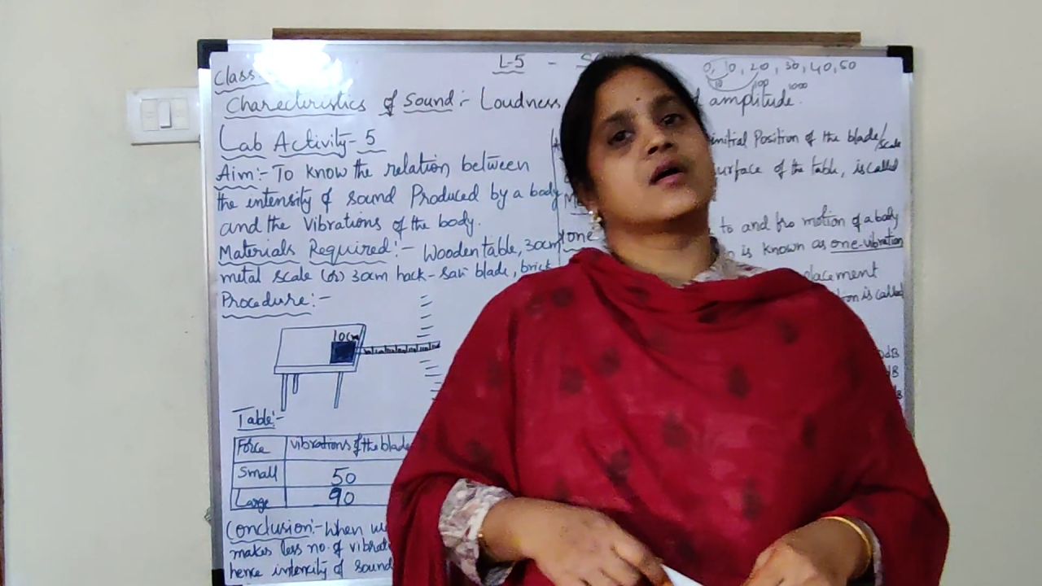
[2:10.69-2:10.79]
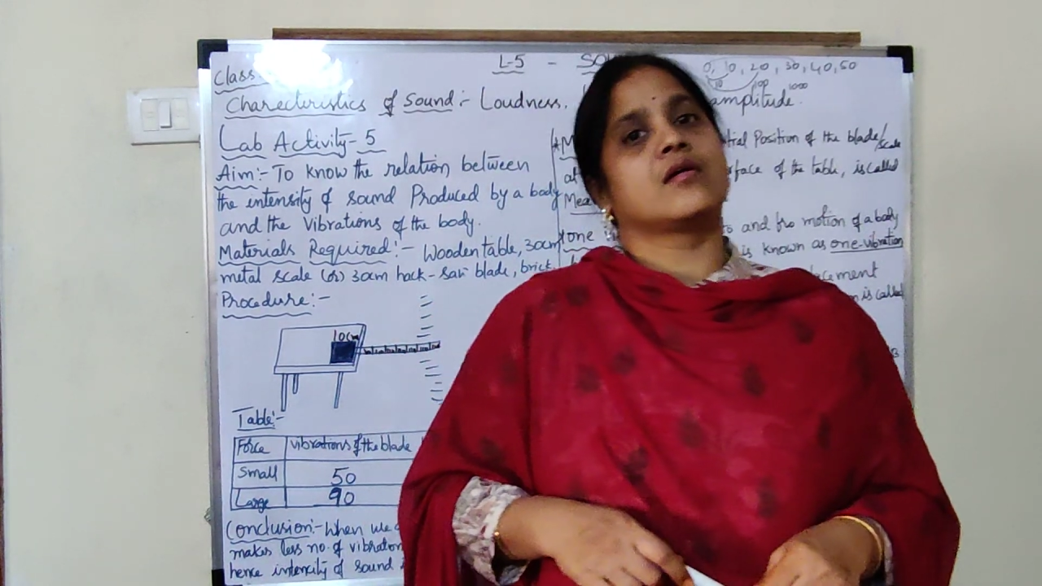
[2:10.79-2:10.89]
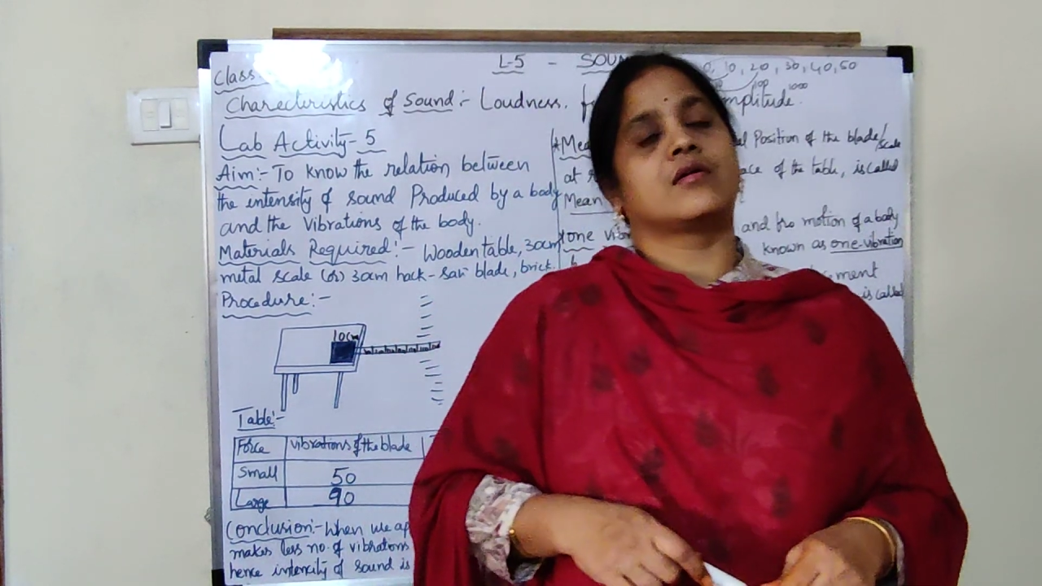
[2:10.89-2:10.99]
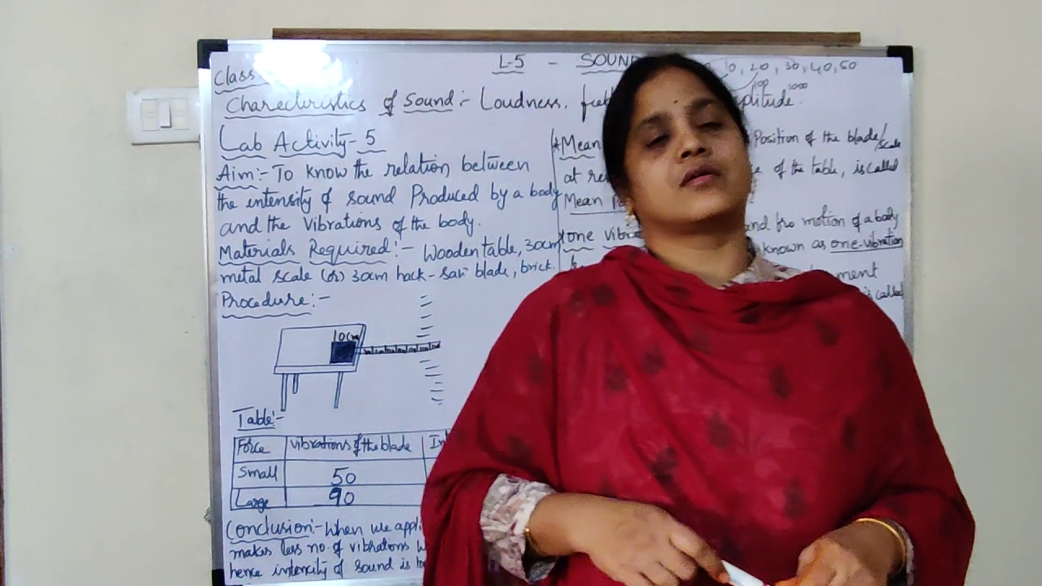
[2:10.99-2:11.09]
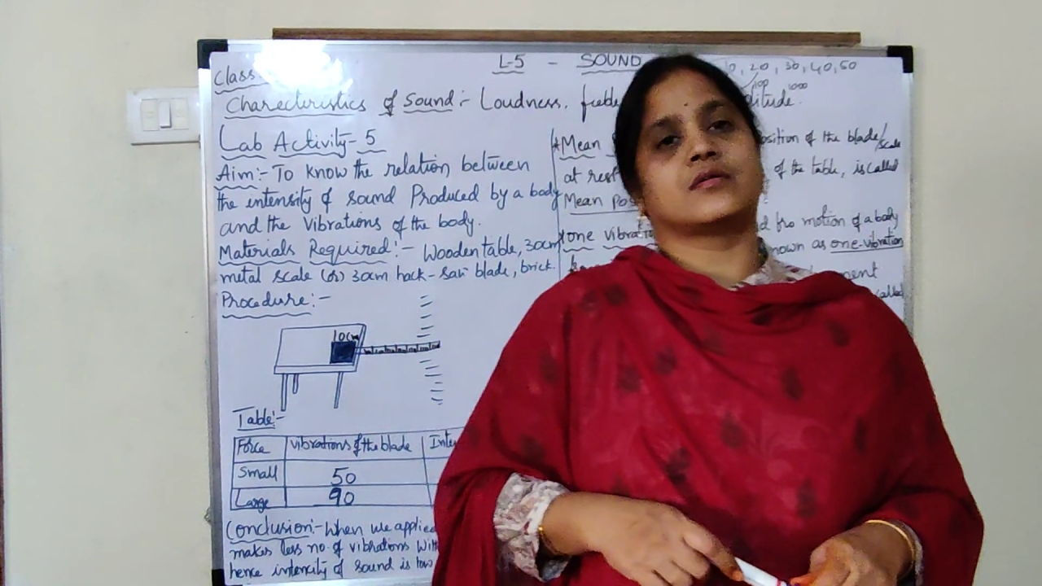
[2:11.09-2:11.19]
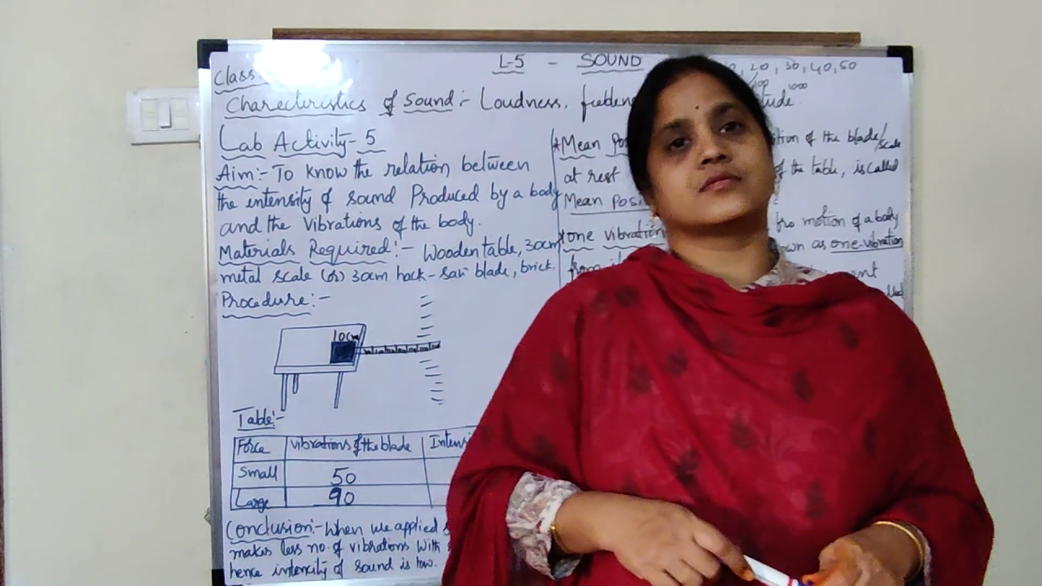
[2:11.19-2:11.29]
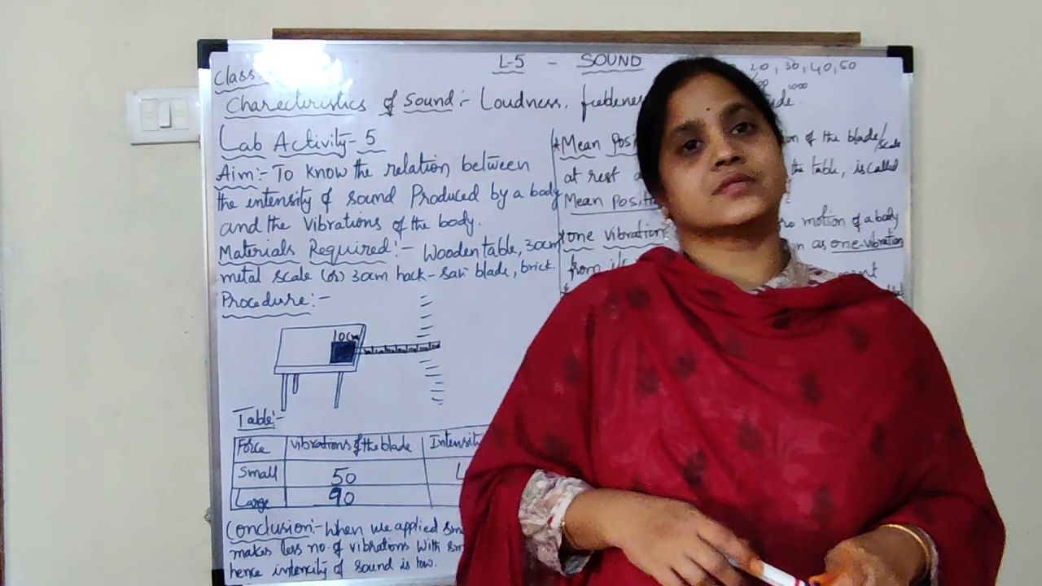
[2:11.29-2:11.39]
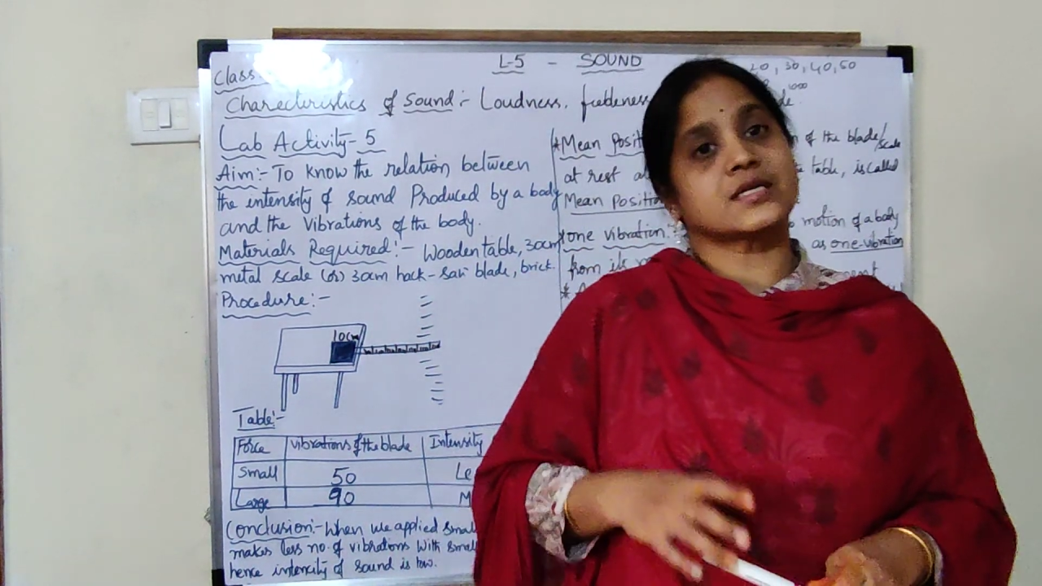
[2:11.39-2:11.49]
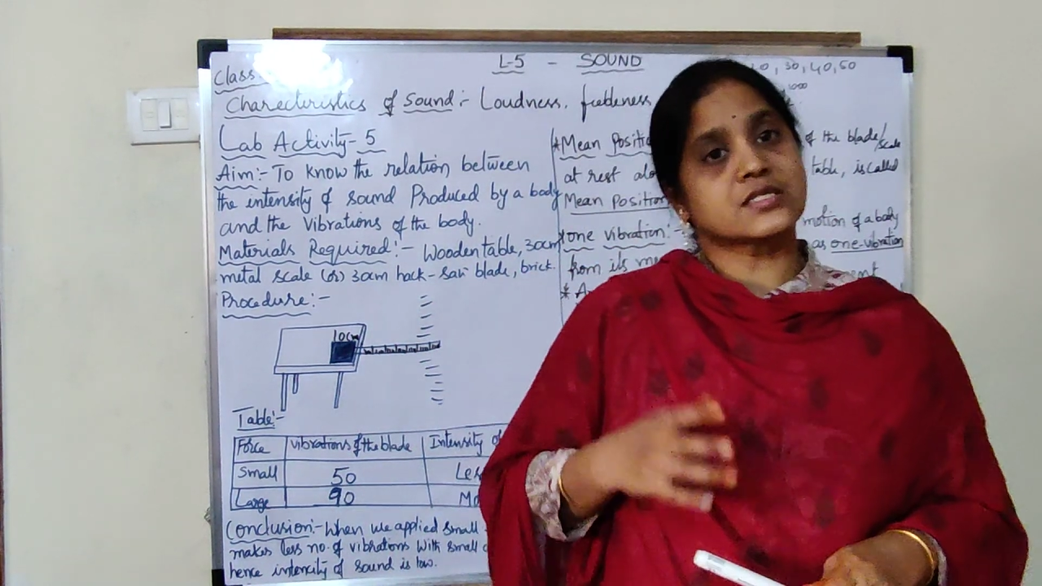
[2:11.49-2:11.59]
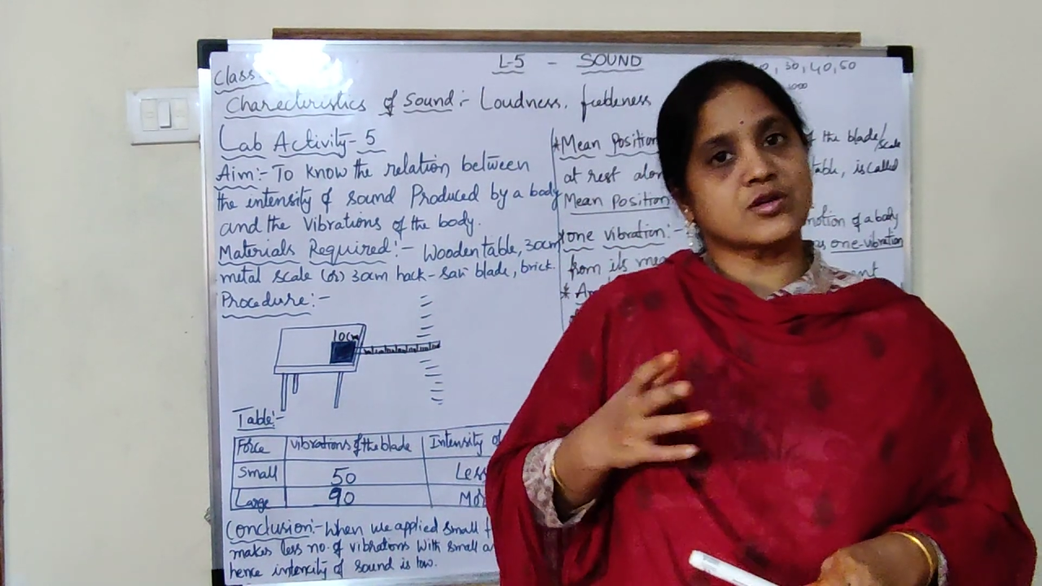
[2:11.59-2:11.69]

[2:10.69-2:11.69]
that